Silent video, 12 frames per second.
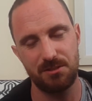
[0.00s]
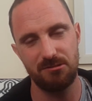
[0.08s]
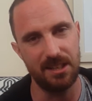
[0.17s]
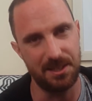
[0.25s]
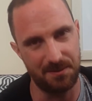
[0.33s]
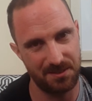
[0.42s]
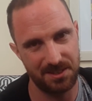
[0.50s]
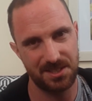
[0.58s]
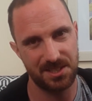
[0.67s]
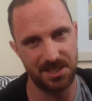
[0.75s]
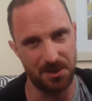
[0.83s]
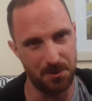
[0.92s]
It was great.
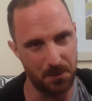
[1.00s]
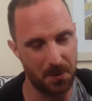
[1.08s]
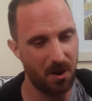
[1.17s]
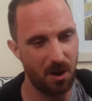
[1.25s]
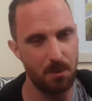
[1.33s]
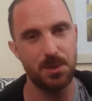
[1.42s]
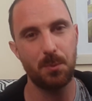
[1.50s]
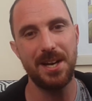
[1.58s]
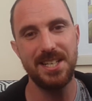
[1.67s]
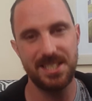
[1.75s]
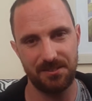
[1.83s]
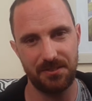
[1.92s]
So I
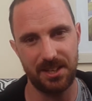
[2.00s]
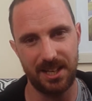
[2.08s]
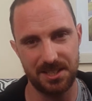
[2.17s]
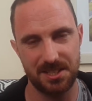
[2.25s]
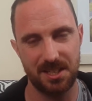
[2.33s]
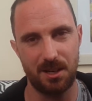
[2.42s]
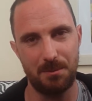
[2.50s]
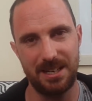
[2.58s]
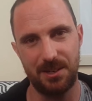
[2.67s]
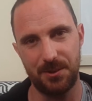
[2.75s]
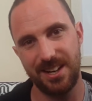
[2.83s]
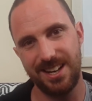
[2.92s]
was waiting for that to
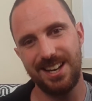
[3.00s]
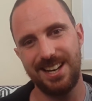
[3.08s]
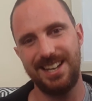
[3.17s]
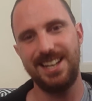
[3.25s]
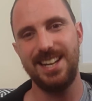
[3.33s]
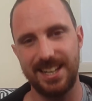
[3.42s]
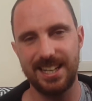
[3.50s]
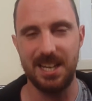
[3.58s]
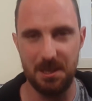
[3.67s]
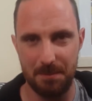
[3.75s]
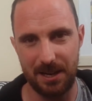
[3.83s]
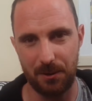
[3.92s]
come out.
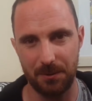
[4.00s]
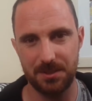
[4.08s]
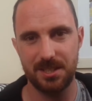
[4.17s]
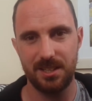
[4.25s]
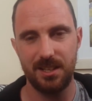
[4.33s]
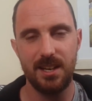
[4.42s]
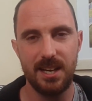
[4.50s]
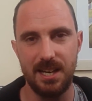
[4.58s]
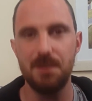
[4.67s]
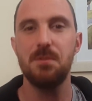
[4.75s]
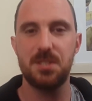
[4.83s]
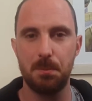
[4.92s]
It came out.
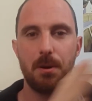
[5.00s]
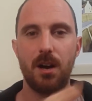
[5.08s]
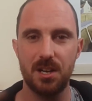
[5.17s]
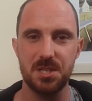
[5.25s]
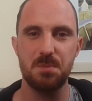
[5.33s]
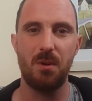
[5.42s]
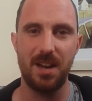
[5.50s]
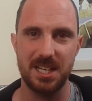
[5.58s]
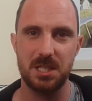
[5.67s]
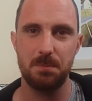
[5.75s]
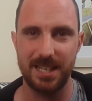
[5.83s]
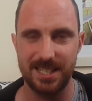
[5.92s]
It surpassed
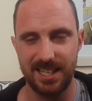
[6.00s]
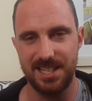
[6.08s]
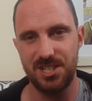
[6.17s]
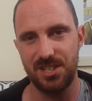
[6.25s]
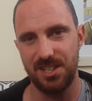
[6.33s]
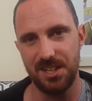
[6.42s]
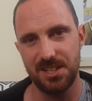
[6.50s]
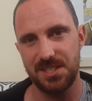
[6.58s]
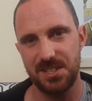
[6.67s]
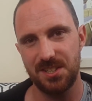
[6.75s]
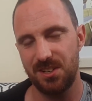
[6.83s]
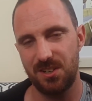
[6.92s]
my
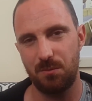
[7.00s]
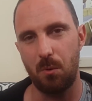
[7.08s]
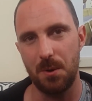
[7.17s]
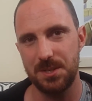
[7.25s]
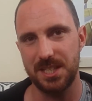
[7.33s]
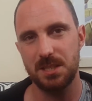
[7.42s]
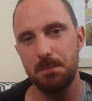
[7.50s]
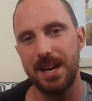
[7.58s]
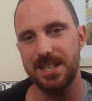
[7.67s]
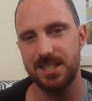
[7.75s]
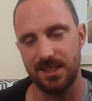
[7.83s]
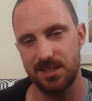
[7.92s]
expectations of what I was
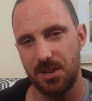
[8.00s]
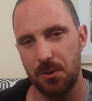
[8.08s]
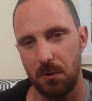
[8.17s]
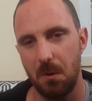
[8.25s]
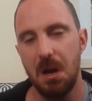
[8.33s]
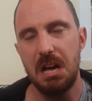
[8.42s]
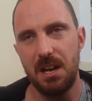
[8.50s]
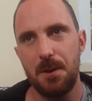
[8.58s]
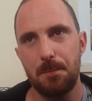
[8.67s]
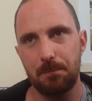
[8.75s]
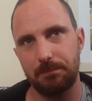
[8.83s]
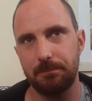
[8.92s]
expecting, because I thought,
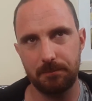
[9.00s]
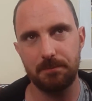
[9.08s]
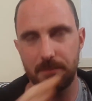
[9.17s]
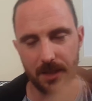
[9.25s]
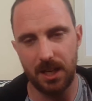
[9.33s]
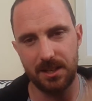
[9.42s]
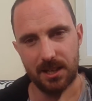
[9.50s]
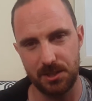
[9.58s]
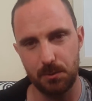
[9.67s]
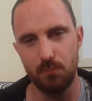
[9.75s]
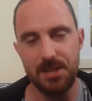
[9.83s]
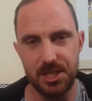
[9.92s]

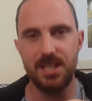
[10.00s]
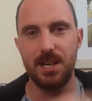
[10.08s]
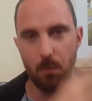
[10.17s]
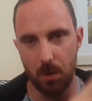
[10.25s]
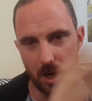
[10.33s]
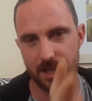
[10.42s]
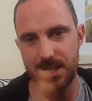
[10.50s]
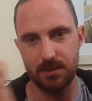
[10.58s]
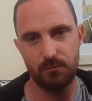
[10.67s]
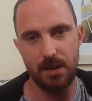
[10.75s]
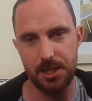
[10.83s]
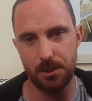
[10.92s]
okay, so originally it
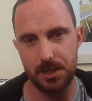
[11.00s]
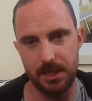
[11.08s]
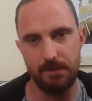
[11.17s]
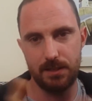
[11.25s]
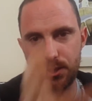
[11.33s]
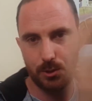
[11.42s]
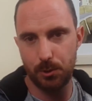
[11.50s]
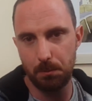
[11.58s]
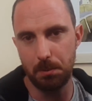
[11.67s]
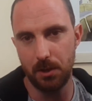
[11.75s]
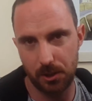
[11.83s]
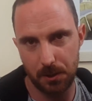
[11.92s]
worked as radio series
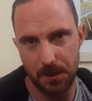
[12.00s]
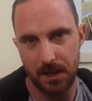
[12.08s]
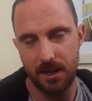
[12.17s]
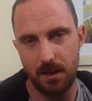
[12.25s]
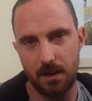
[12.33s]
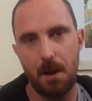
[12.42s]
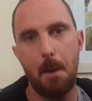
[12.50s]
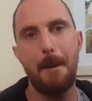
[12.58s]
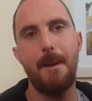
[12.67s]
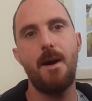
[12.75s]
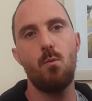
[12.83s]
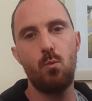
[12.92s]
2 book
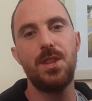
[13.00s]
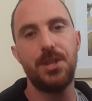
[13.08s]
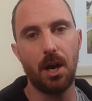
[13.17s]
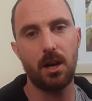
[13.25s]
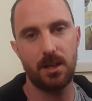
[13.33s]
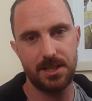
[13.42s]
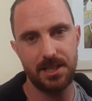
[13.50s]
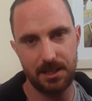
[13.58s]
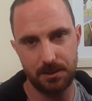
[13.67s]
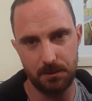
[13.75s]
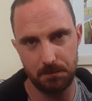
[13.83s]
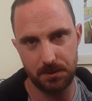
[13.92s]
with
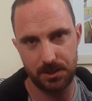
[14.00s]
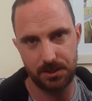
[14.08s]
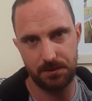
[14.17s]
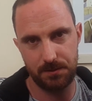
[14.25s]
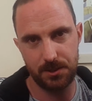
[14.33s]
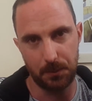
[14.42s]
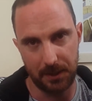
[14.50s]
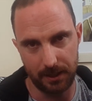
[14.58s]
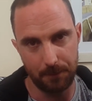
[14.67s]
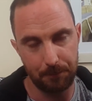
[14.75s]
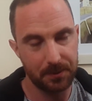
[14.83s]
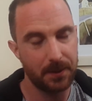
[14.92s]
Douglas Adams
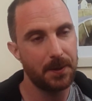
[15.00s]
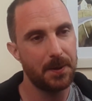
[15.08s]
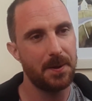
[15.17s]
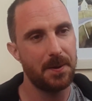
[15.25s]
doing it.